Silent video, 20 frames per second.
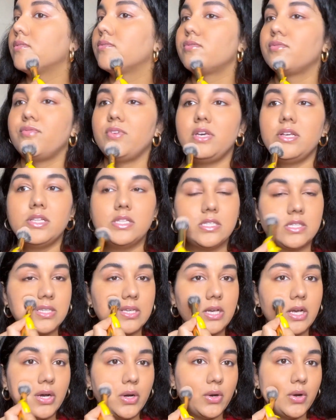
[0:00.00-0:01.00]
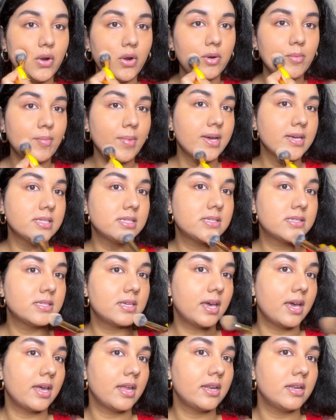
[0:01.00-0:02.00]
Feels good on my
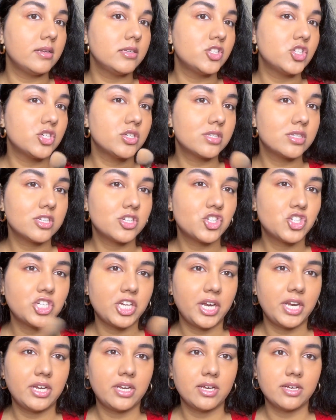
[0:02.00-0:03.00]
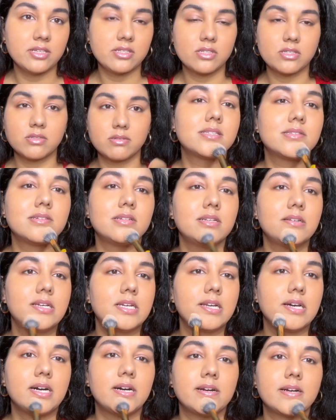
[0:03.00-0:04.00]
skin. Just the shade is
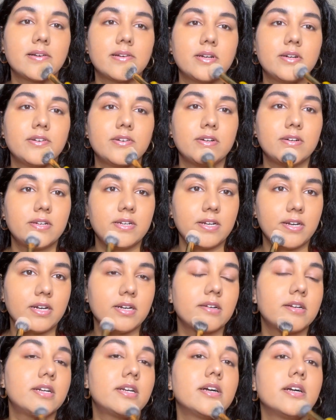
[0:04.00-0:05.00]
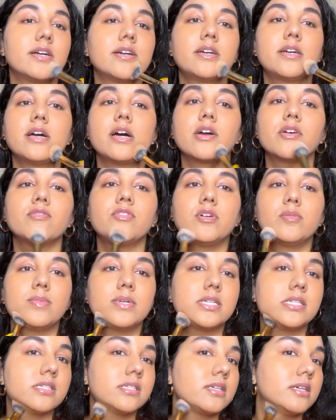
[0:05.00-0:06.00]
dark for my
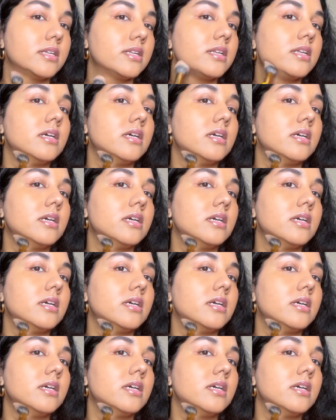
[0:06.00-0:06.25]
skin.